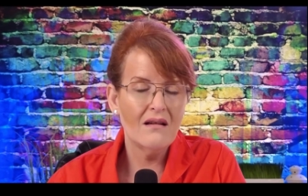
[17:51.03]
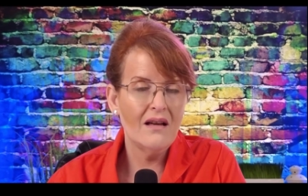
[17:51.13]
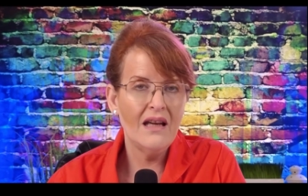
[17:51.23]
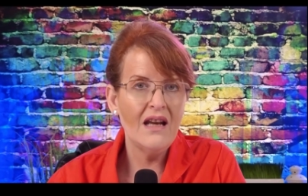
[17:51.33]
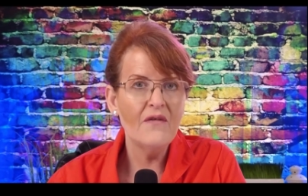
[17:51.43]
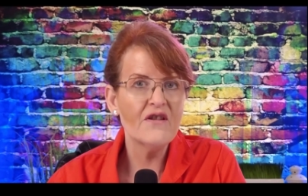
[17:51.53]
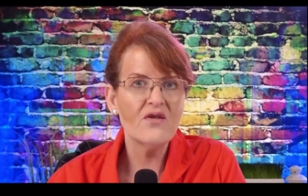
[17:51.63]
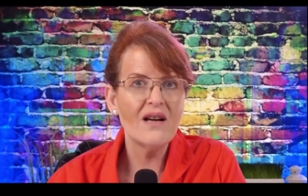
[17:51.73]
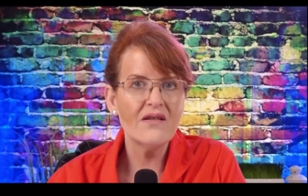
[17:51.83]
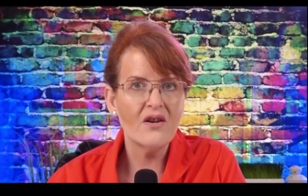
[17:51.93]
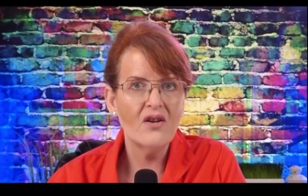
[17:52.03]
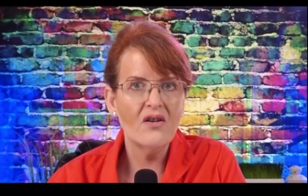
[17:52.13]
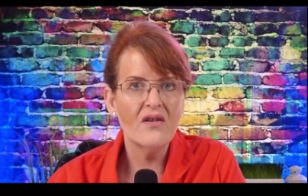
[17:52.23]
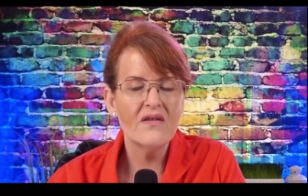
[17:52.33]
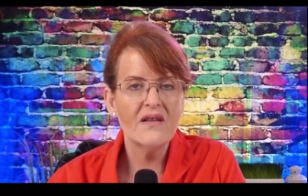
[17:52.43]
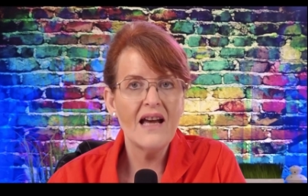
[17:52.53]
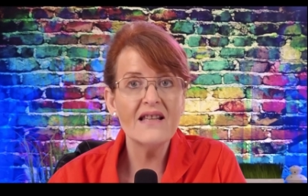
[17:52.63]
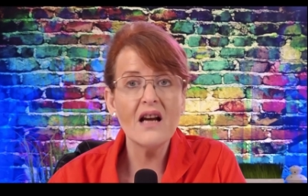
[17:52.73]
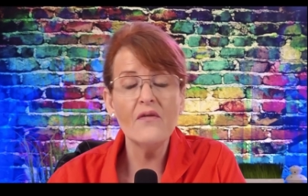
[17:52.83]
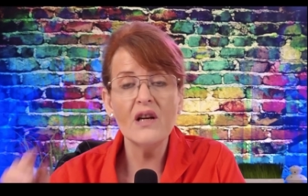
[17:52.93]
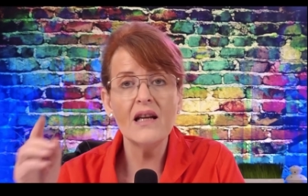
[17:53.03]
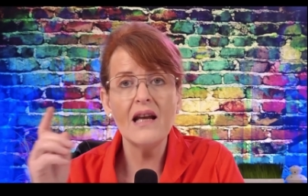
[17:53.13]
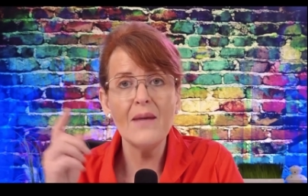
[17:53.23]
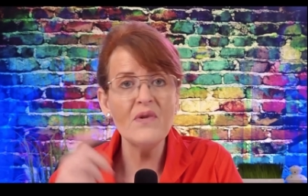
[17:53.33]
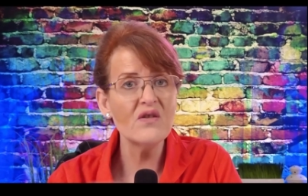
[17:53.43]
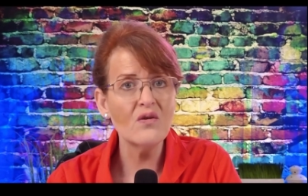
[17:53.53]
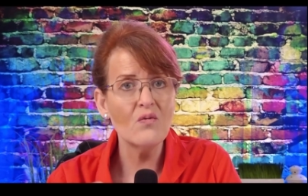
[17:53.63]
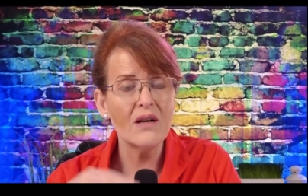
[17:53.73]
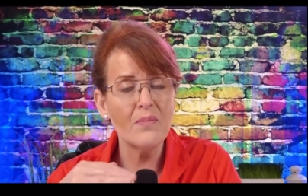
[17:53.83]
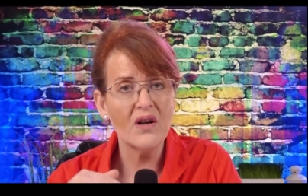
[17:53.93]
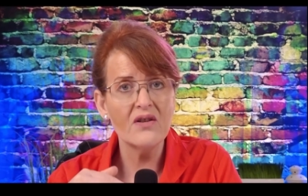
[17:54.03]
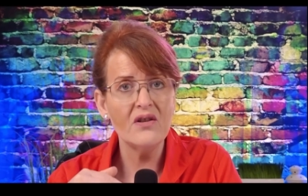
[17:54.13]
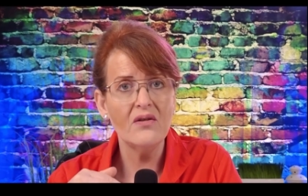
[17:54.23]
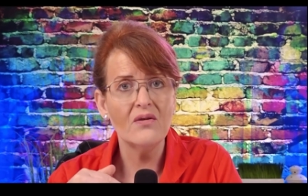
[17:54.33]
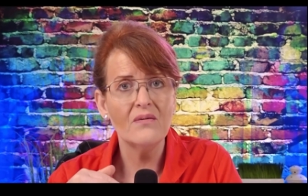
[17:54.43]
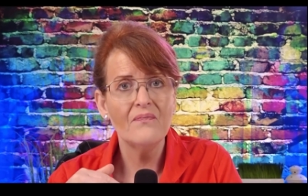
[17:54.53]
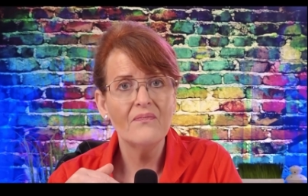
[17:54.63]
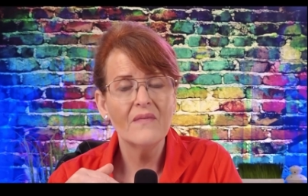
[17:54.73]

enough stress occurs, as covered in episode 1, part 2.